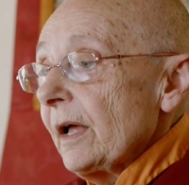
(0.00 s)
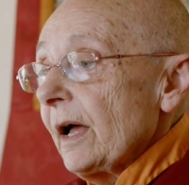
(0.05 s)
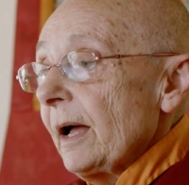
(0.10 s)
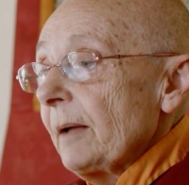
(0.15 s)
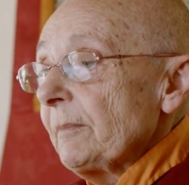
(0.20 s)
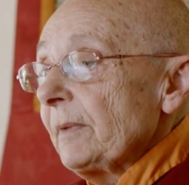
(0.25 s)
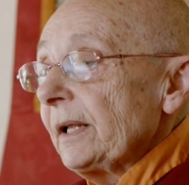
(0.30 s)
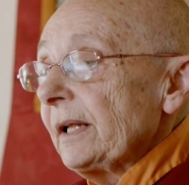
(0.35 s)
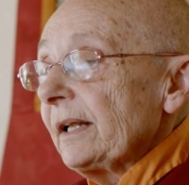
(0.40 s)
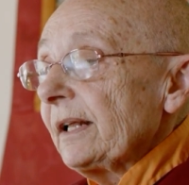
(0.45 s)

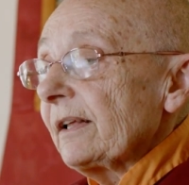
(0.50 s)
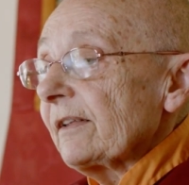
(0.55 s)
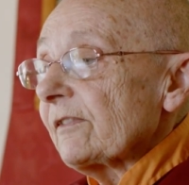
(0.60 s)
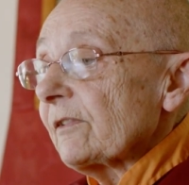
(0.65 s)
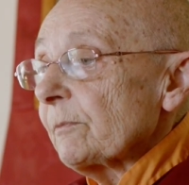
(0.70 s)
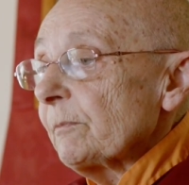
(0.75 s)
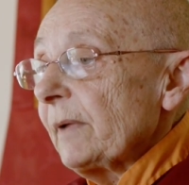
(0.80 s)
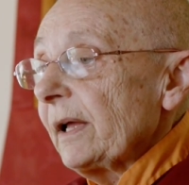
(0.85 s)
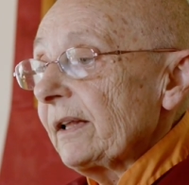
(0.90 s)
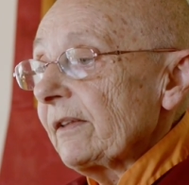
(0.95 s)
I mean,
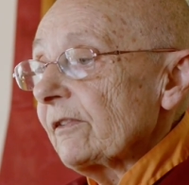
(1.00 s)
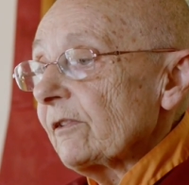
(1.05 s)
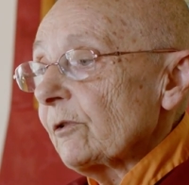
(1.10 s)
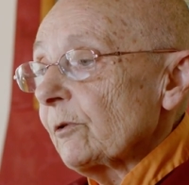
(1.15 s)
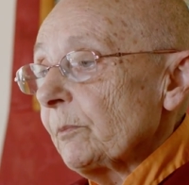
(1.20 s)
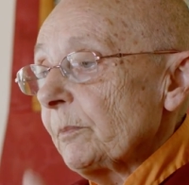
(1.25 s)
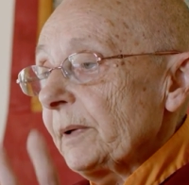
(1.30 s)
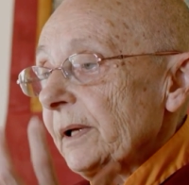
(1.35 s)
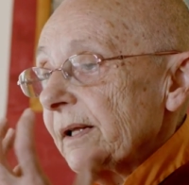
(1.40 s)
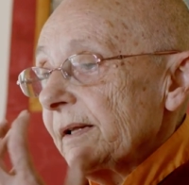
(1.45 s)
it's meant
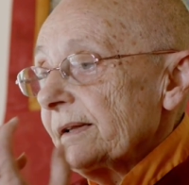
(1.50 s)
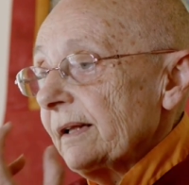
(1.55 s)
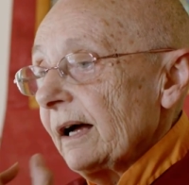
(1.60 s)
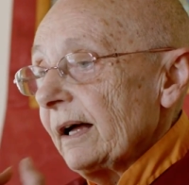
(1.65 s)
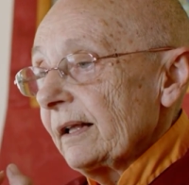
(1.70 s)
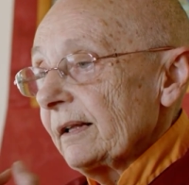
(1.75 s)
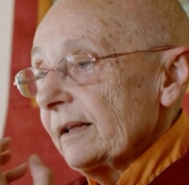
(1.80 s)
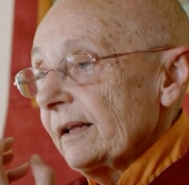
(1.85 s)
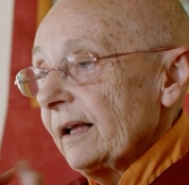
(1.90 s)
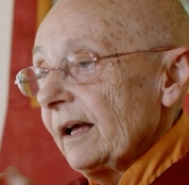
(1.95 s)
to be
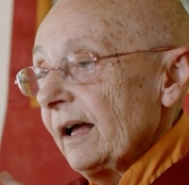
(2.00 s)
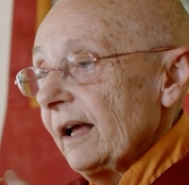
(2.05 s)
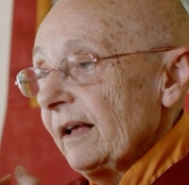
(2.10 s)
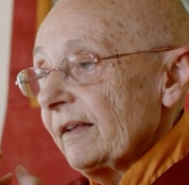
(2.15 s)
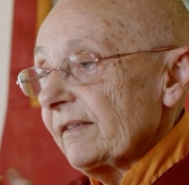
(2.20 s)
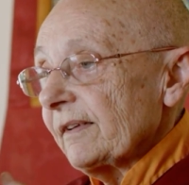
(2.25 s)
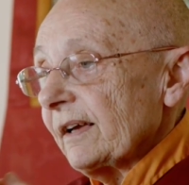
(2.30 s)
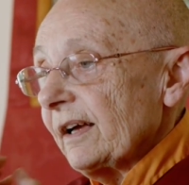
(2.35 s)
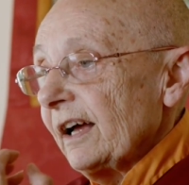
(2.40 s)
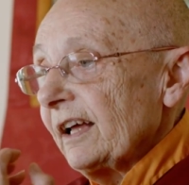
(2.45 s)
done
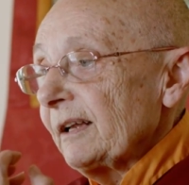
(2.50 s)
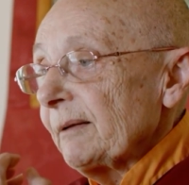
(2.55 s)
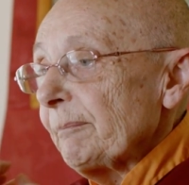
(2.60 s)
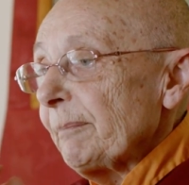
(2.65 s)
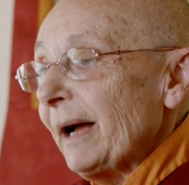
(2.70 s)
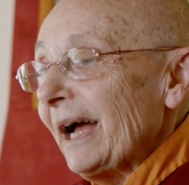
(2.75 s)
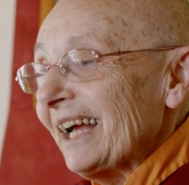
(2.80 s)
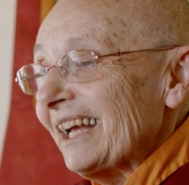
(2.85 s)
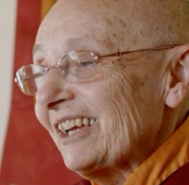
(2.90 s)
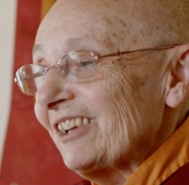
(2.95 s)
as a kind
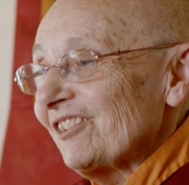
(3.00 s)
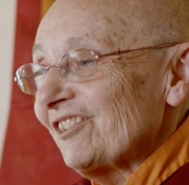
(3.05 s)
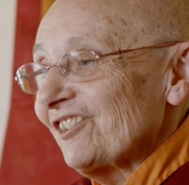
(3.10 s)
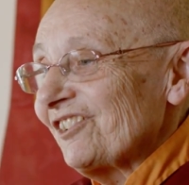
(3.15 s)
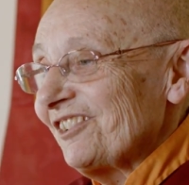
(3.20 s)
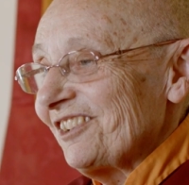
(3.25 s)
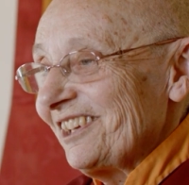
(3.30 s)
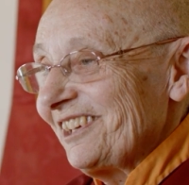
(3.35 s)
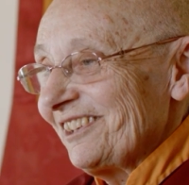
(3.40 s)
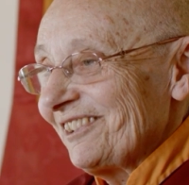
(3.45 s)
of
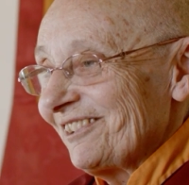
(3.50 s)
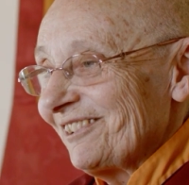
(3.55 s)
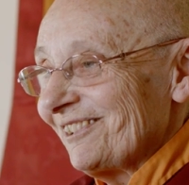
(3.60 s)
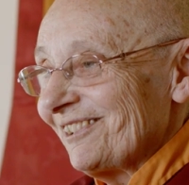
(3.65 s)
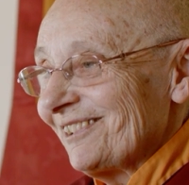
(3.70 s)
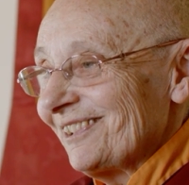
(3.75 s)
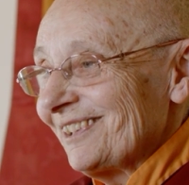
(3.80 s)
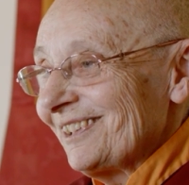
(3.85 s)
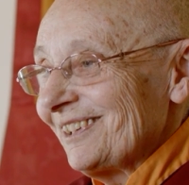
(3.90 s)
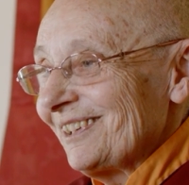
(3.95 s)
package
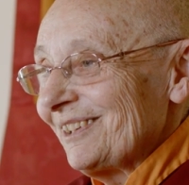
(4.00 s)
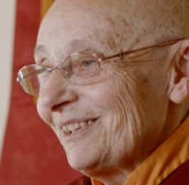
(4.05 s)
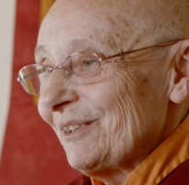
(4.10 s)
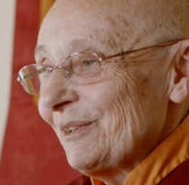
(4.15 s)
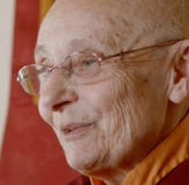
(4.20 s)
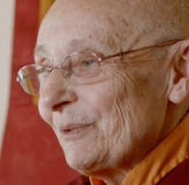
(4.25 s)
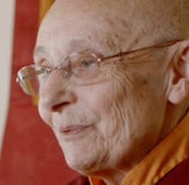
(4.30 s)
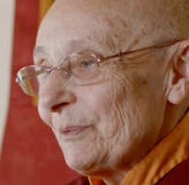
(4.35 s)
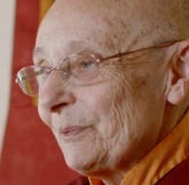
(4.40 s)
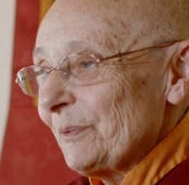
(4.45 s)
deal
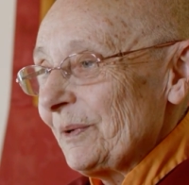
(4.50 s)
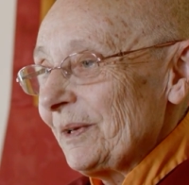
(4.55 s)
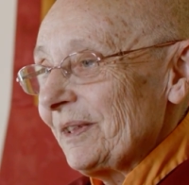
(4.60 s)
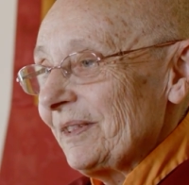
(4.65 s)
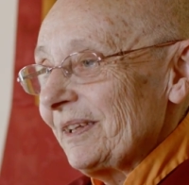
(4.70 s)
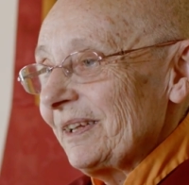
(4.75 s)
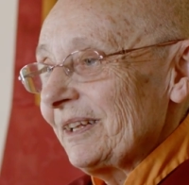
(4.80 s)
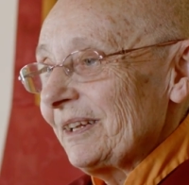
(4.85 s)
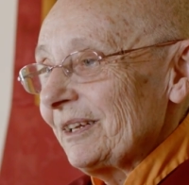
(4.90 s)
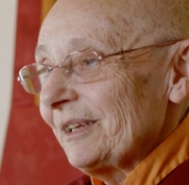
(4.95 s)

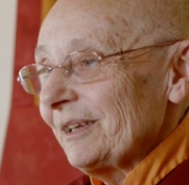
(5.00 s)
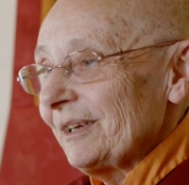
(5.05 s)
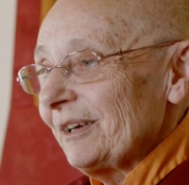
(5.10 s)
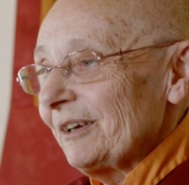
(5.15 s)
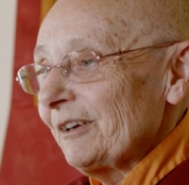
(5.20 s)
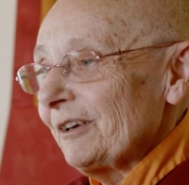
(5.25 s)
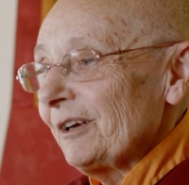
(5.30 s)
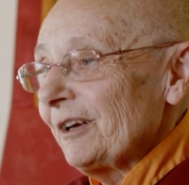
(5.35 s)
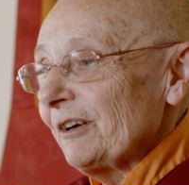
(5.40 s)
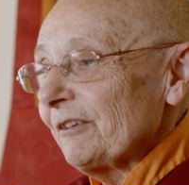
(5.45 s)
within
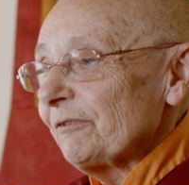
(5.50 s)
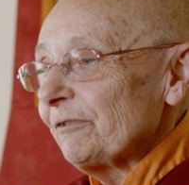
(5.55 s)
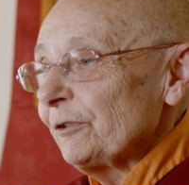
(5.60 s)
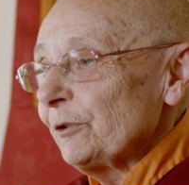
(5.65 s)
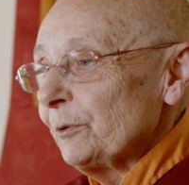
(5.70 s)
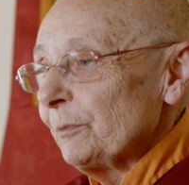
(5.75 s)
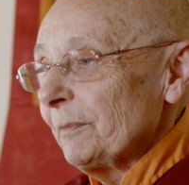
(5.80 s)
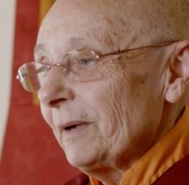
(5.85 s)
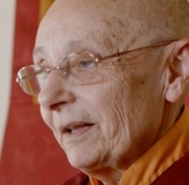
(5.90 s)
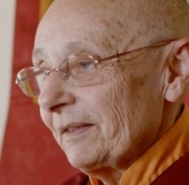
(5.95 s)
a
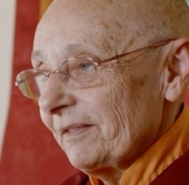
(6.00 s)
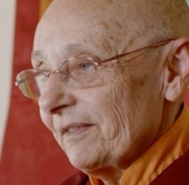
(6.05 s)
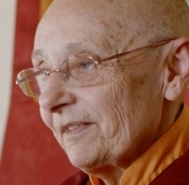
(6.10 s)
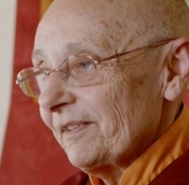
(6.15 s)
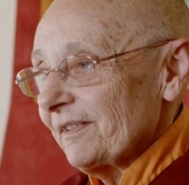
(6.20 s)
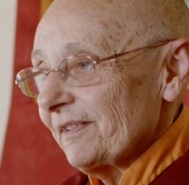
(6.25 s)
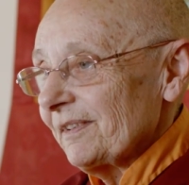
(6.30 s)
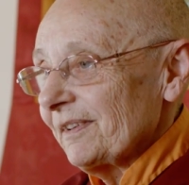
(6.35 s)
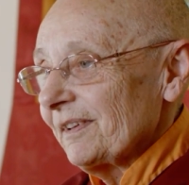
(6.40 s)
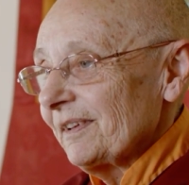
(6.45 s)
few
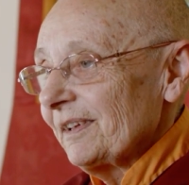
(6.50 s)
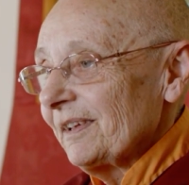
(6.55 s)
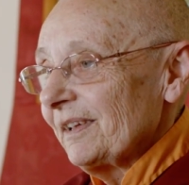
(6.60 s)
months.